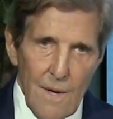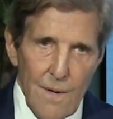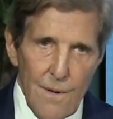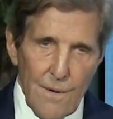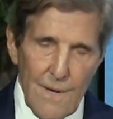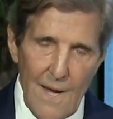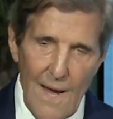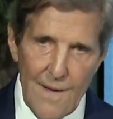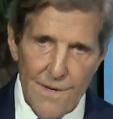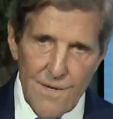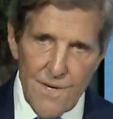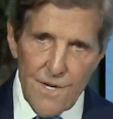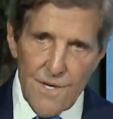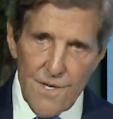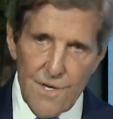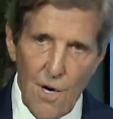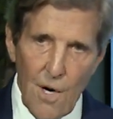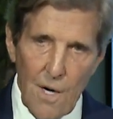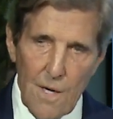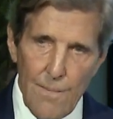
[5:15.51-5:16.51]
You can't
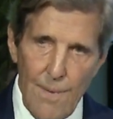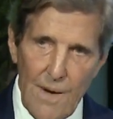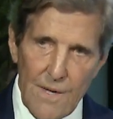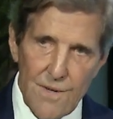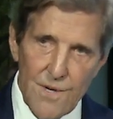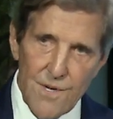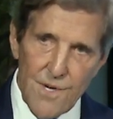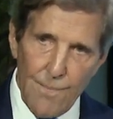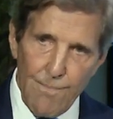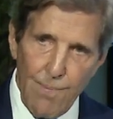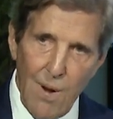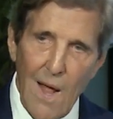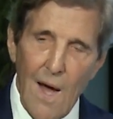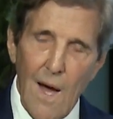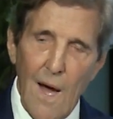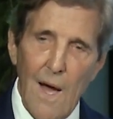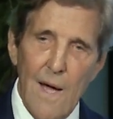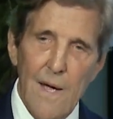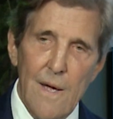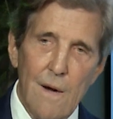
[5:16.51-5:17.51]
just talk about the
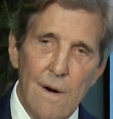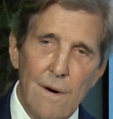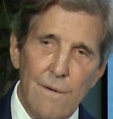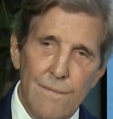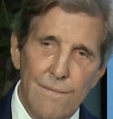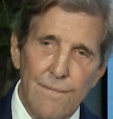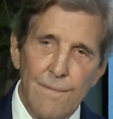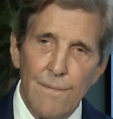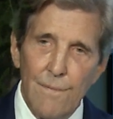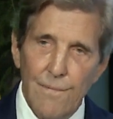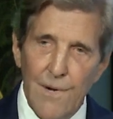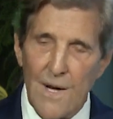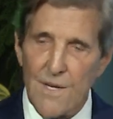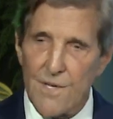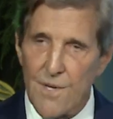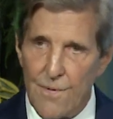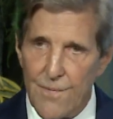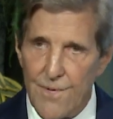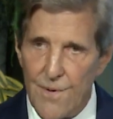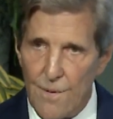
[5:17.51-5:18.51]
supply of
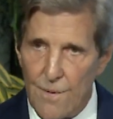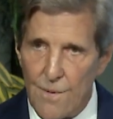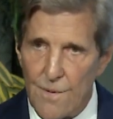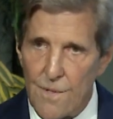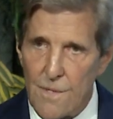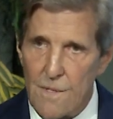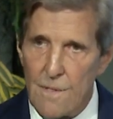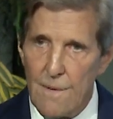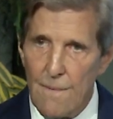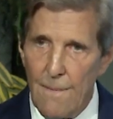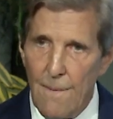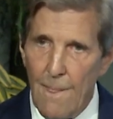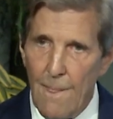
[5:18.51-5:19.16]
fossil fuels.